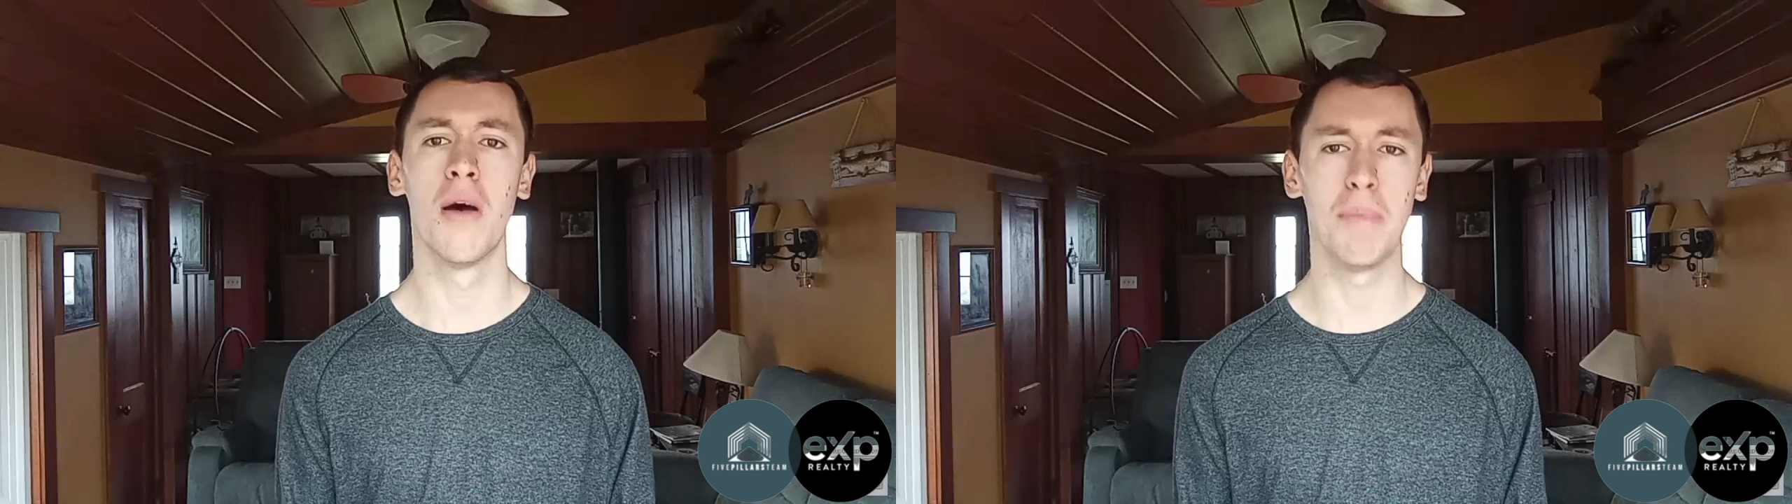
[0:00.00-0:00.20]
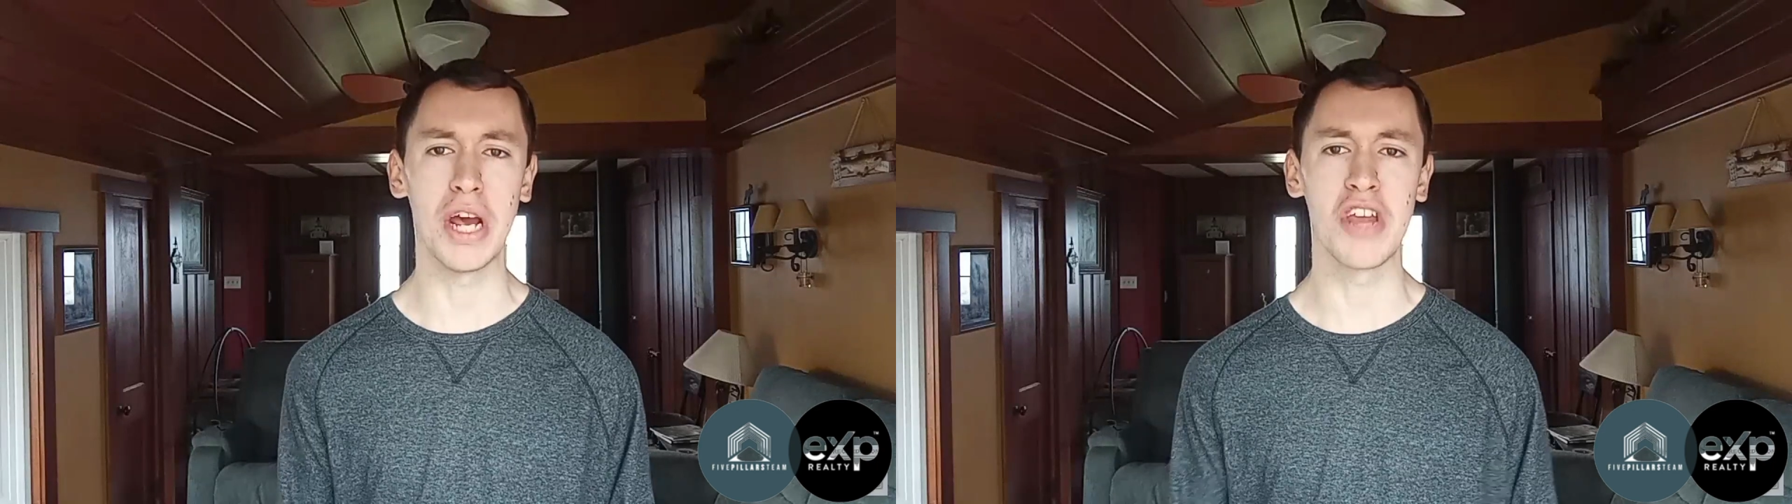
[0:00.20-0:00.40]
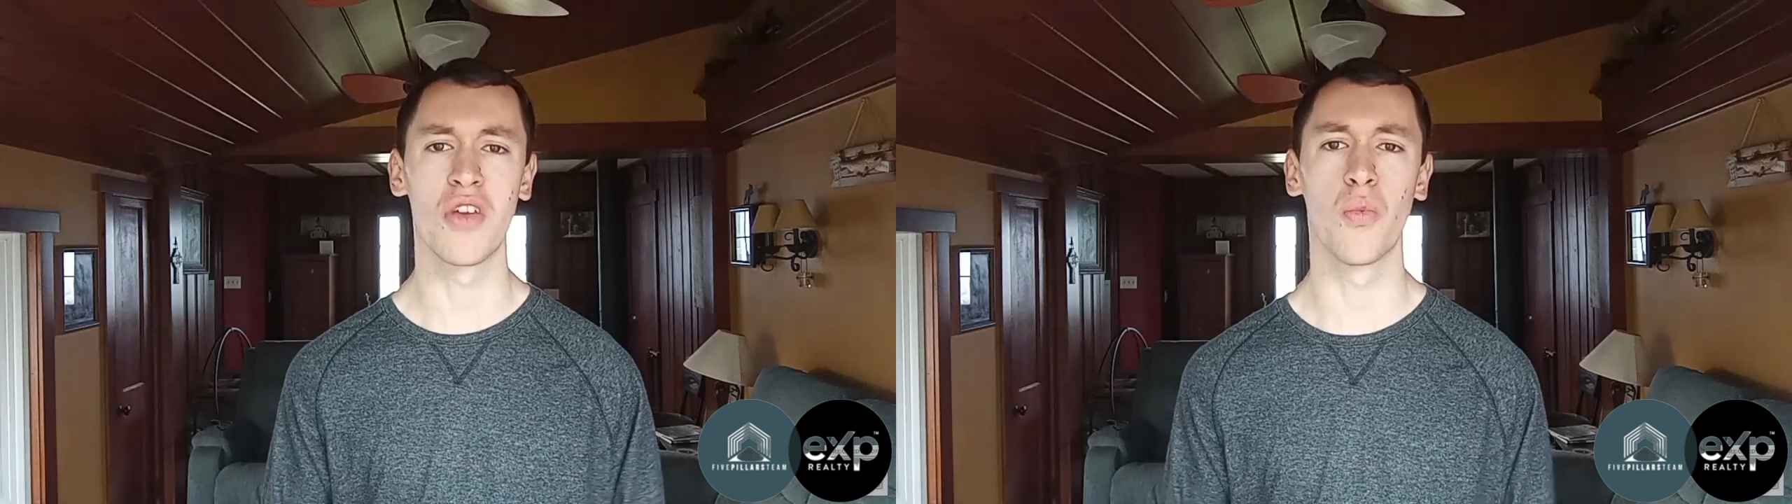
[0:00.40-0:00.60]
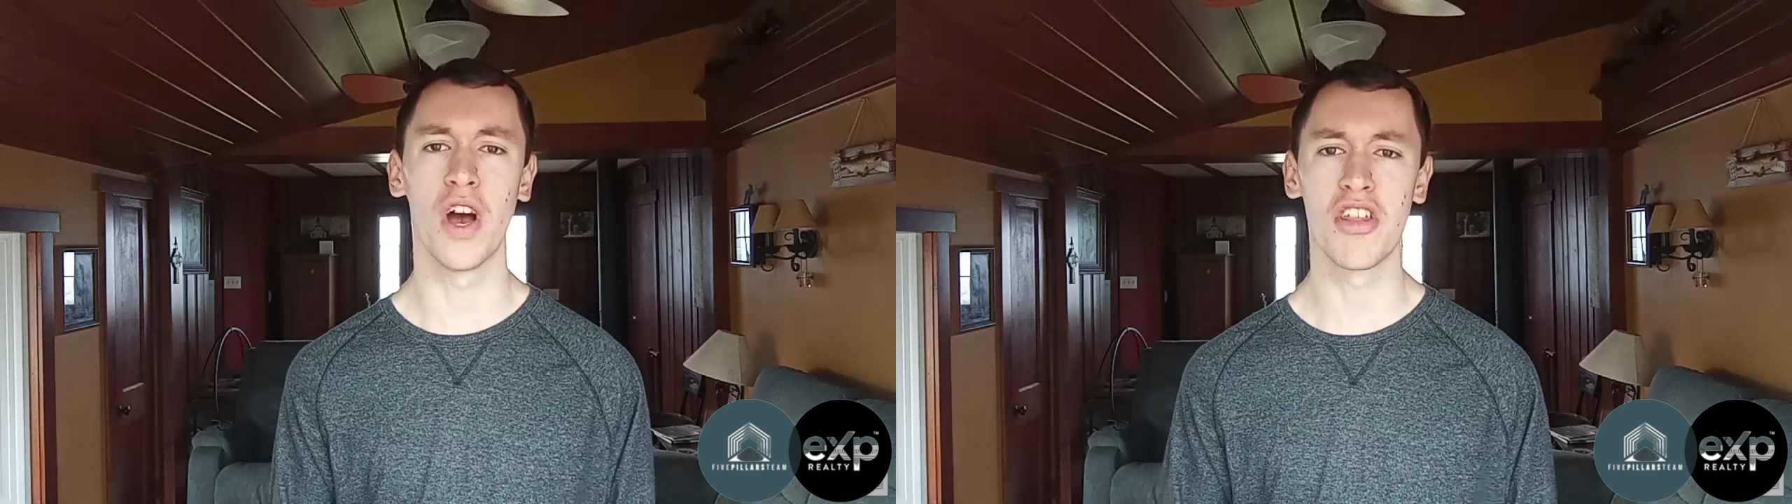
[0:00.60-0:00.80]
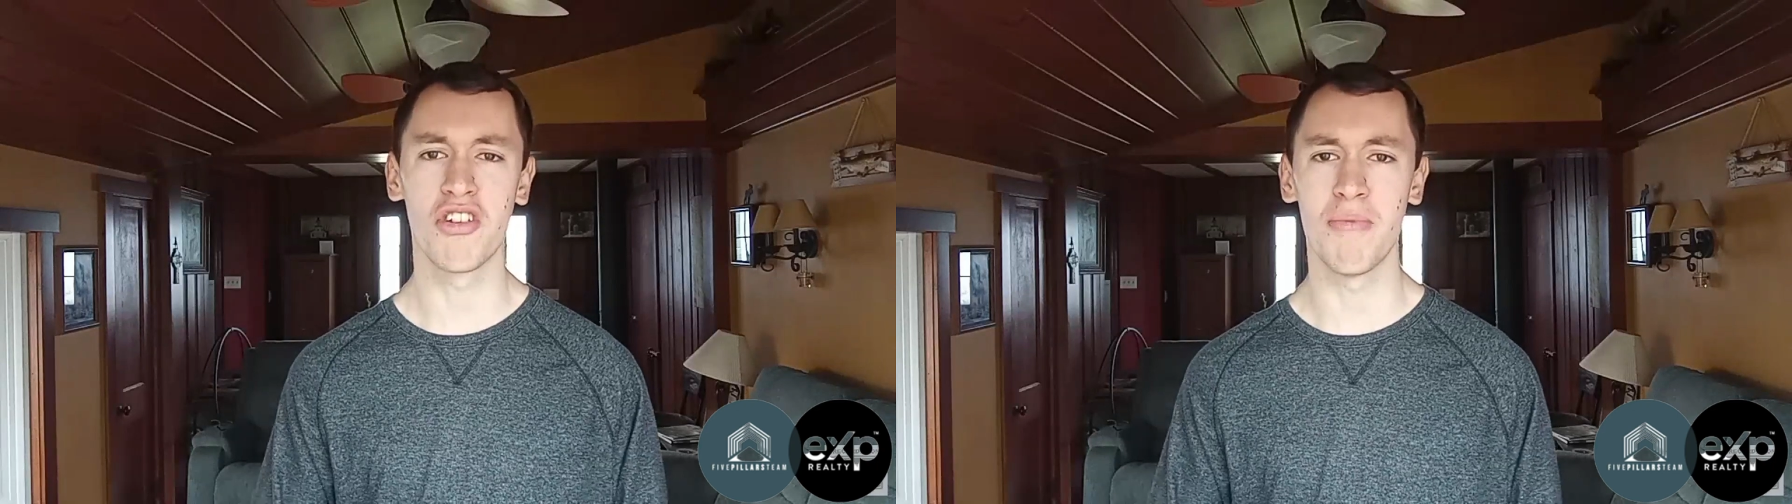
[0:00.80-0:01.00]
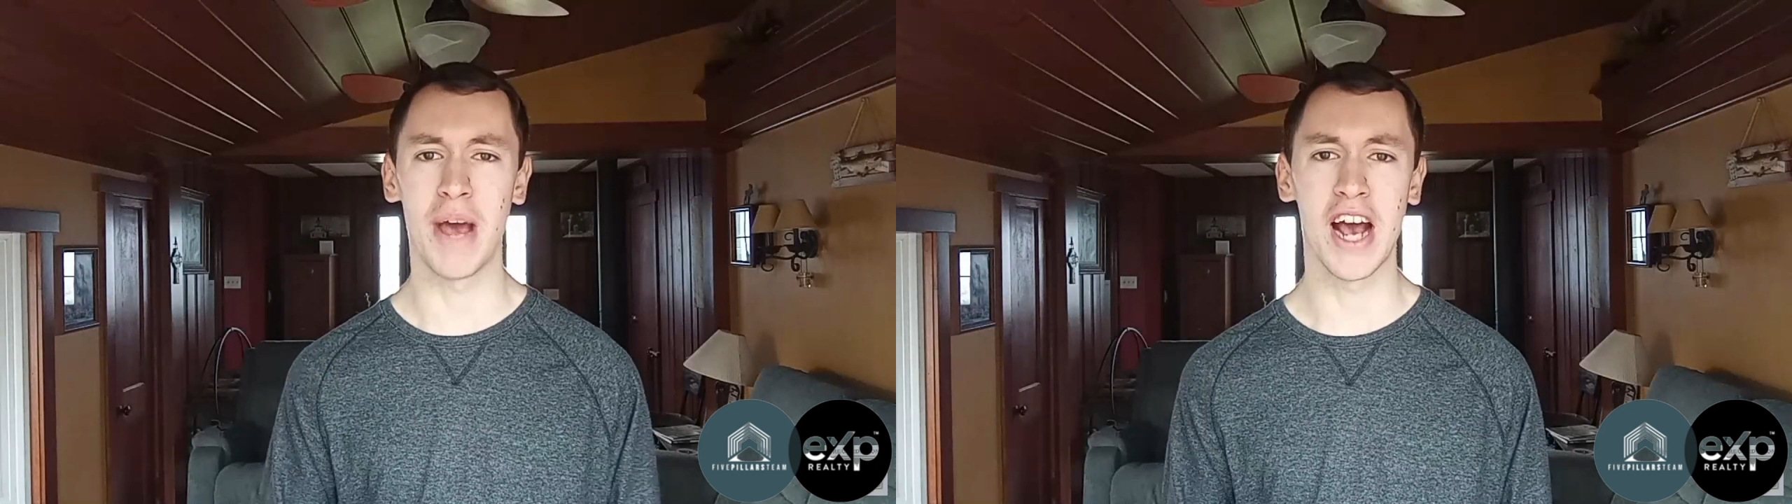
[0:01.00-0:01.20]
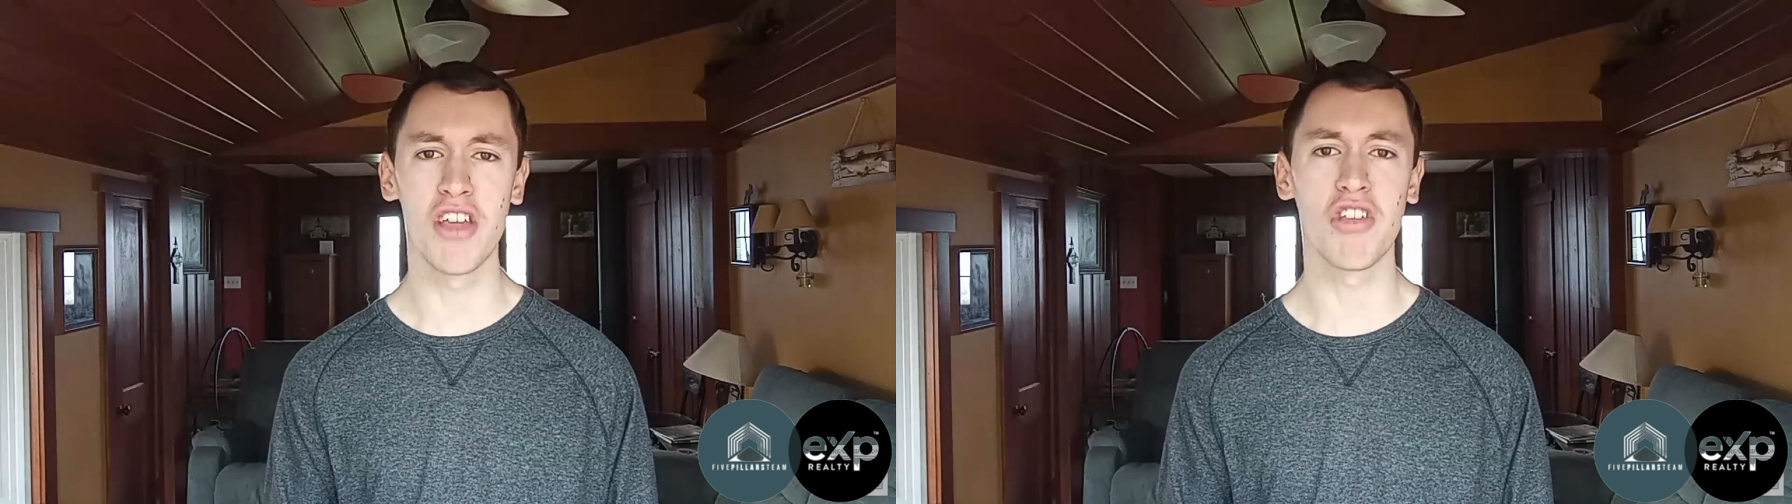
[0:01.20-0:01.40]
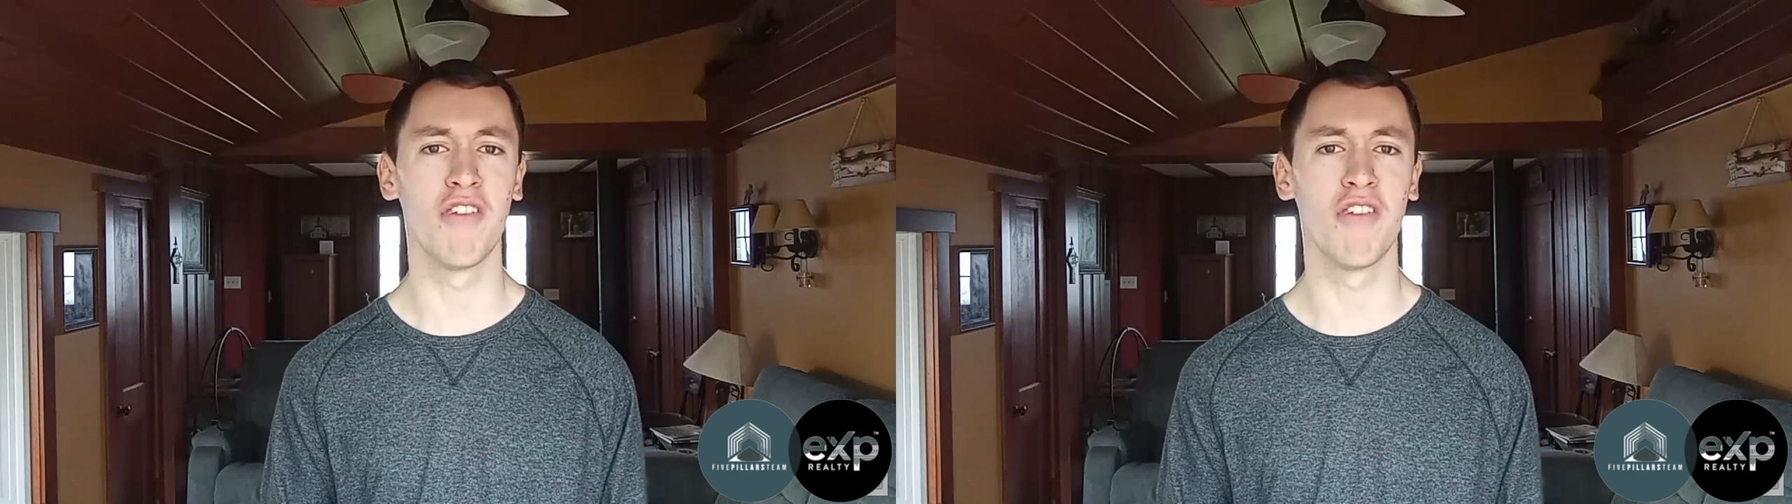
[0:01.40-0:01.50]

based in Western Mass